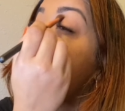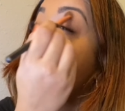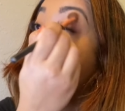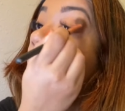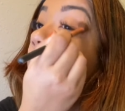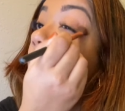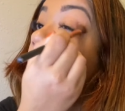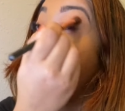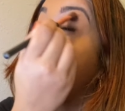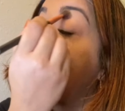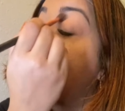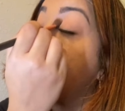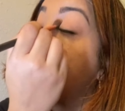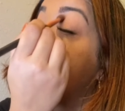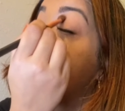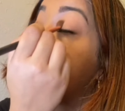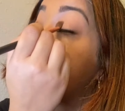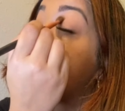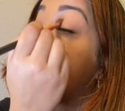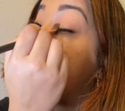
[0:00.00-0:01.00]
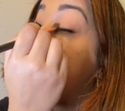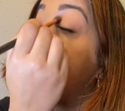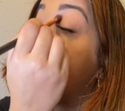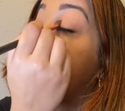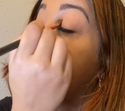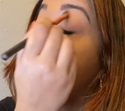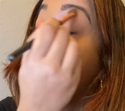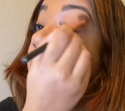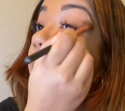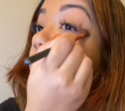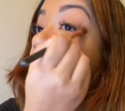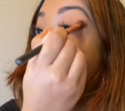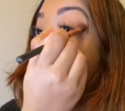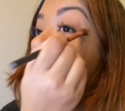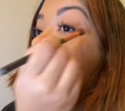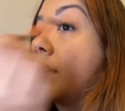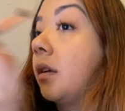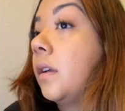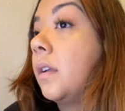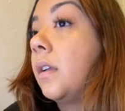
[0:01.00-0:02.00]
uh, because I am
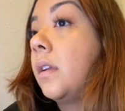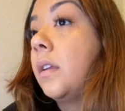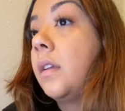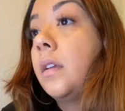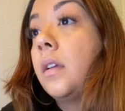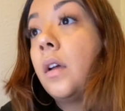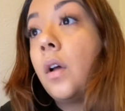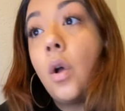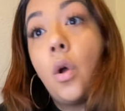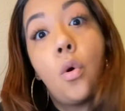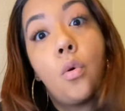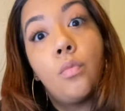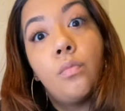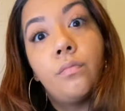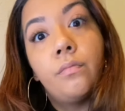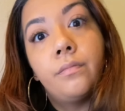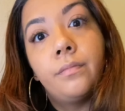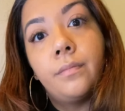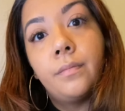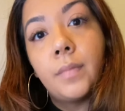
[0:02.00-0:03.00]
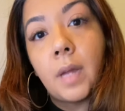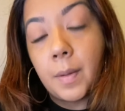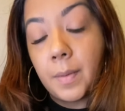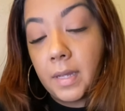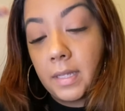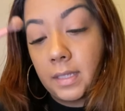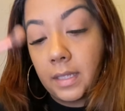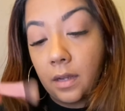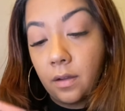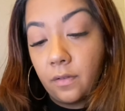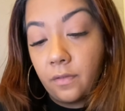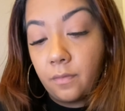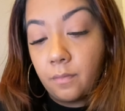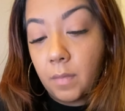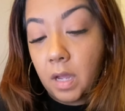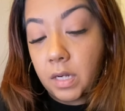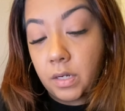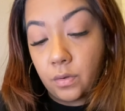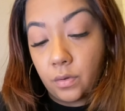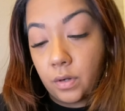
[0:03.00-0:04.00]
here home by myself.
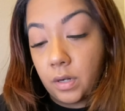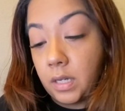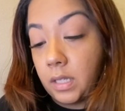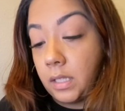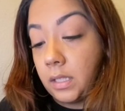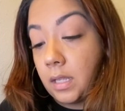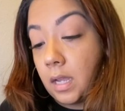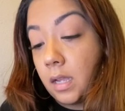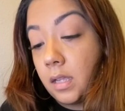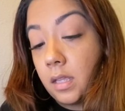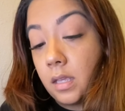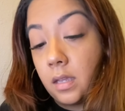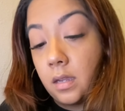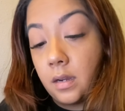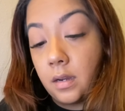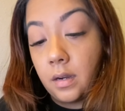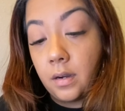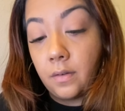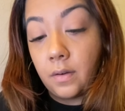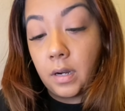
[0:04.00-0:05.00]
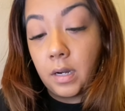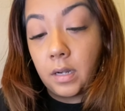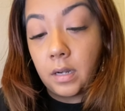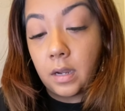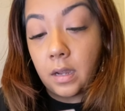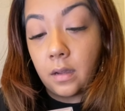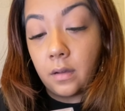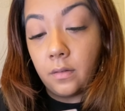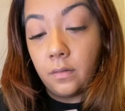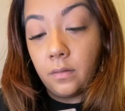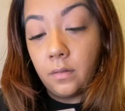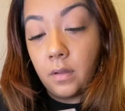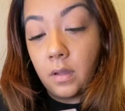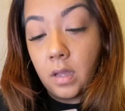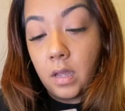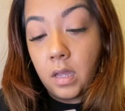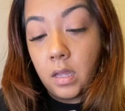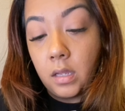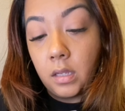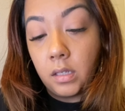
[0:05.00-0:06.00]
My daughter is not here right now.
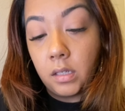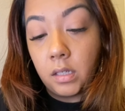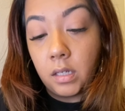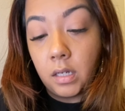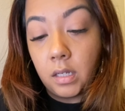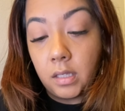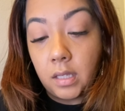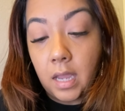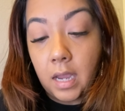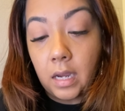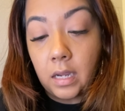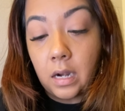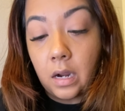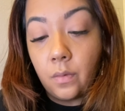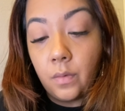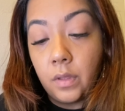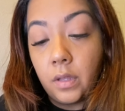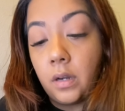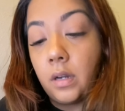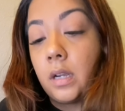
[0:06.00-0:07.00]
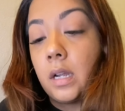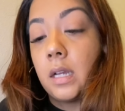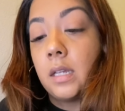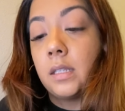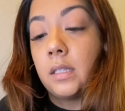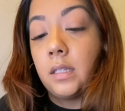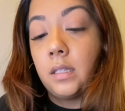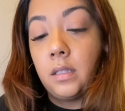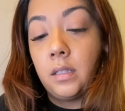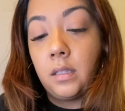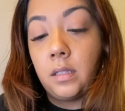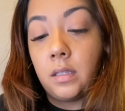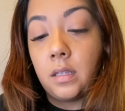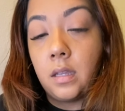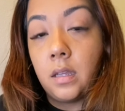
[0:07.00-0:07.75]
She is hanging out with her cousins.